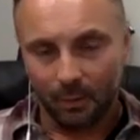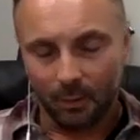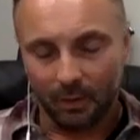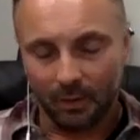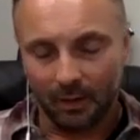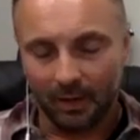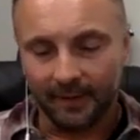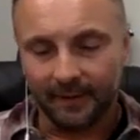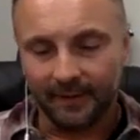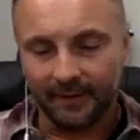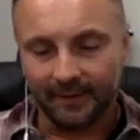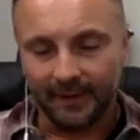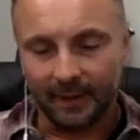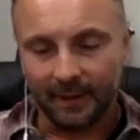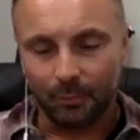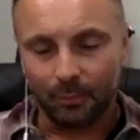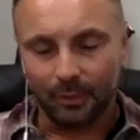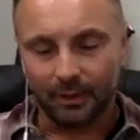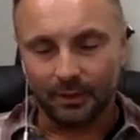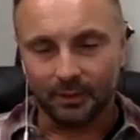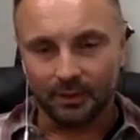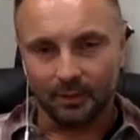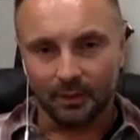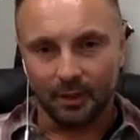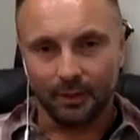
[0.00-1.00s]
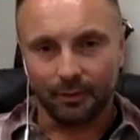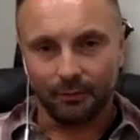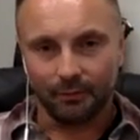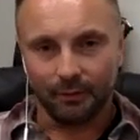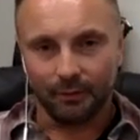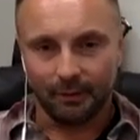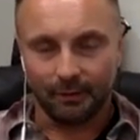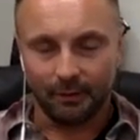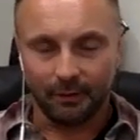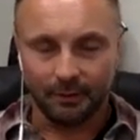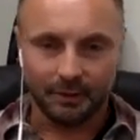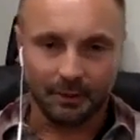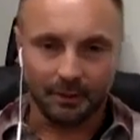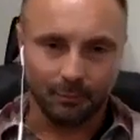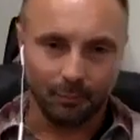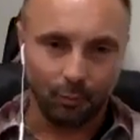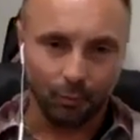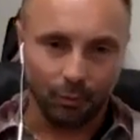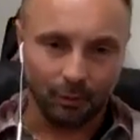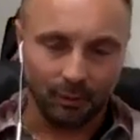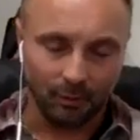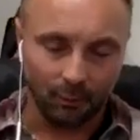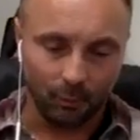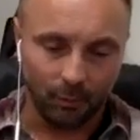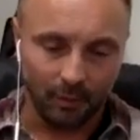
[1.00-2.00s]
And I think that brings another interesting
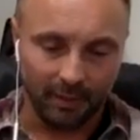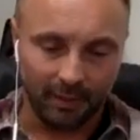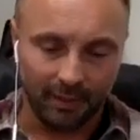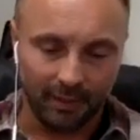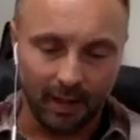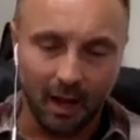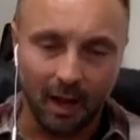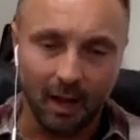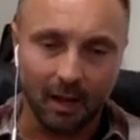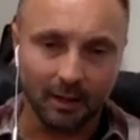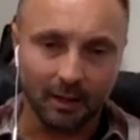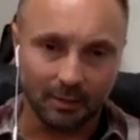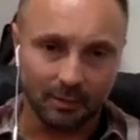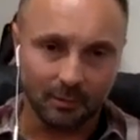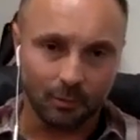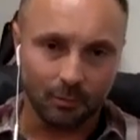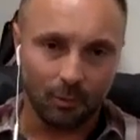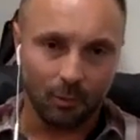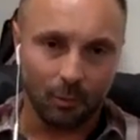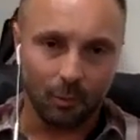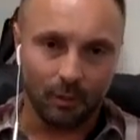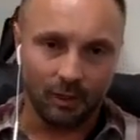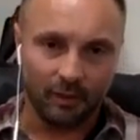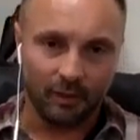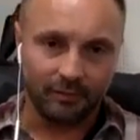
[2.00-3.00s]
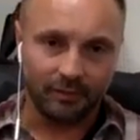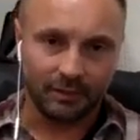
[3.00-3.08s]
point with us. What we've